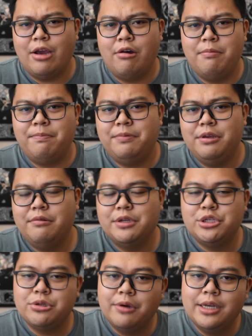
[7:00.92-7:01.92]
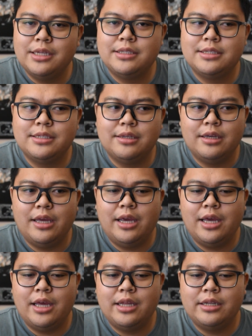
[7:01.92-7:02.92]
hope you enjoyed it,
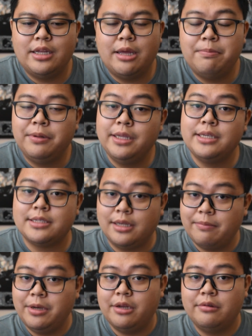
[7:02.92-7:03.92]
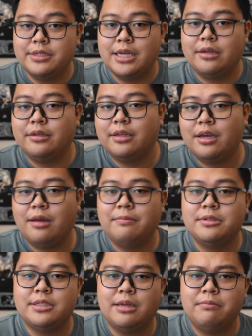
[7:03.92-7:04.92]
and please let me know down in the
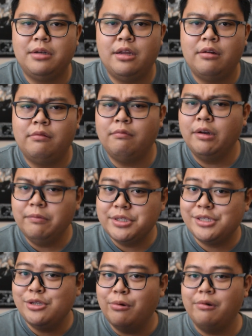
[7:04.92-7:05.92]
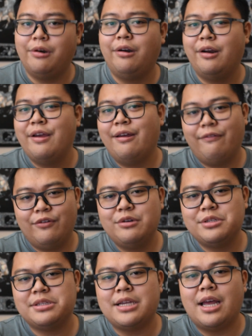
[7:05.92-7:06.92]
comments down below, what was your
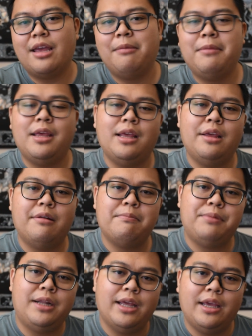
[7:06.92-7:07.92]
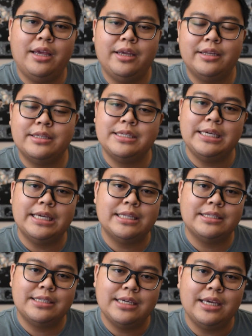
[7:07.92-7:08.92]
first time in playing
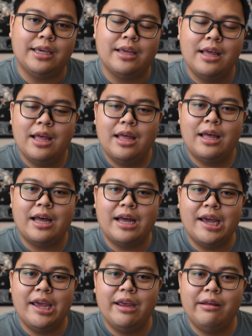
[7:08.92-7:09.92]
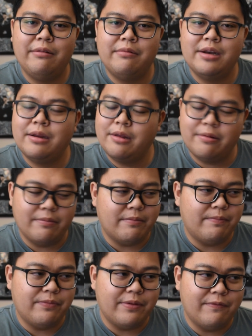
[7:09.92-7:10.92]
D&D? I
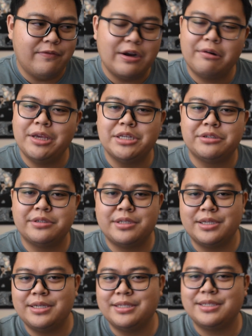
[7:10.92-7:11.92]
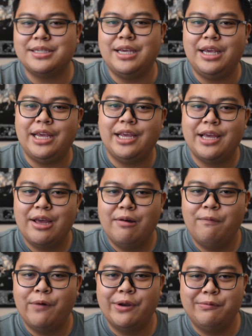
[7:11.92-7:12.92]
am very interested to see
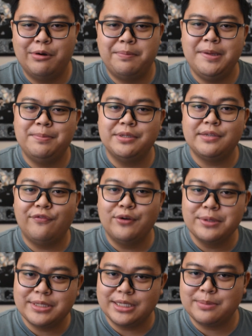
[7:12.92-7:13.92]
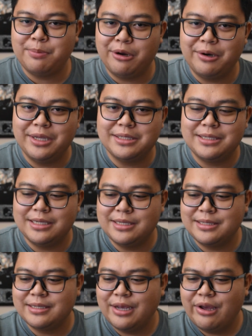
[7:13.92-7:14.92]
what were people's first
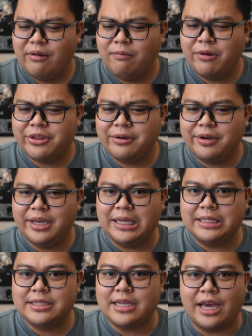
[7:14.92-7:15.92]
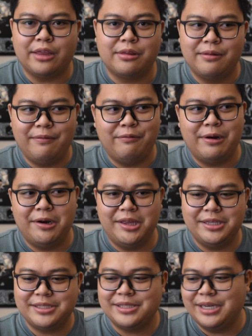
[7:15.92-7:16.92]
experiences, whether it's the
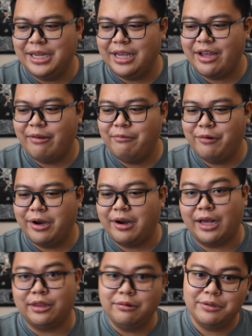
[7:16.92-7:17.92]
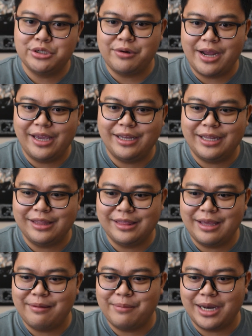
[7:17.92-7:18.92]
DM where I threw a dragon at
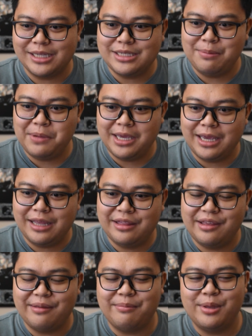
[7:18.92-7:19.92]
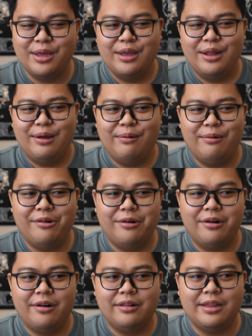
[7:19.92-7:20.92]
them and I TPK'd them,
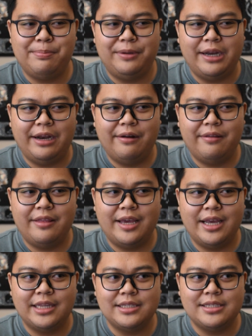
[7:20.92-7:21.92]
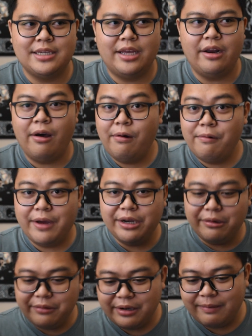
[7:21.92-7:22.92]
or the player that said, oh,
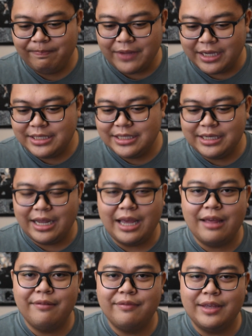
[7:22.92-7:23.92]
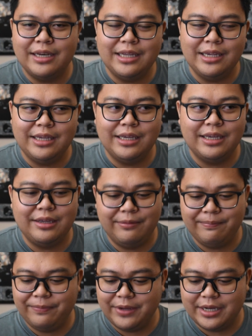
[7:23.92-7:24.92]
I didn't have any